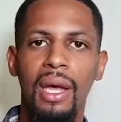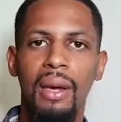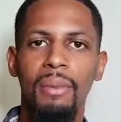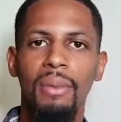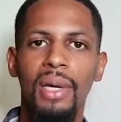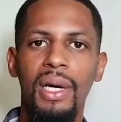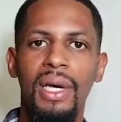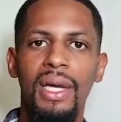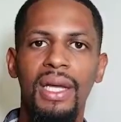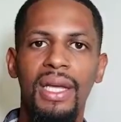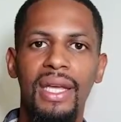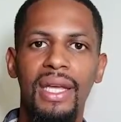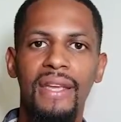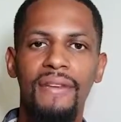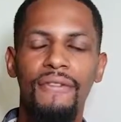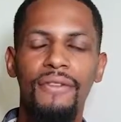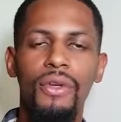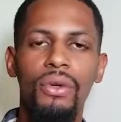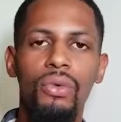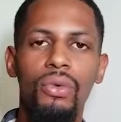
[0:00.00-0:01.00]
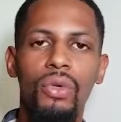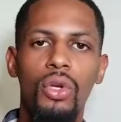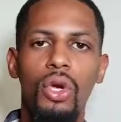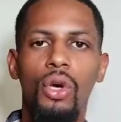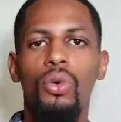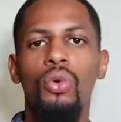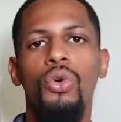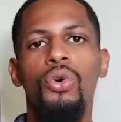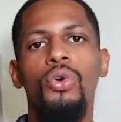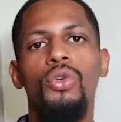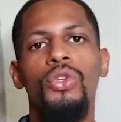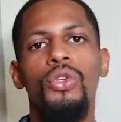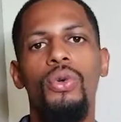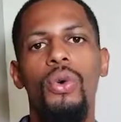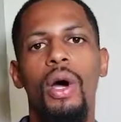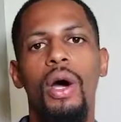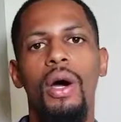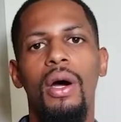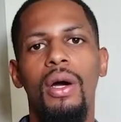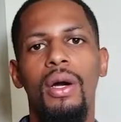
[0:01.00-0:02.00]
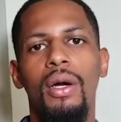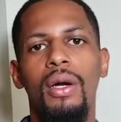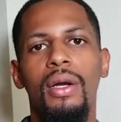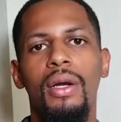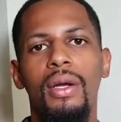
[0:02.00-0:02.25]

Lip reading: But if you know who you are,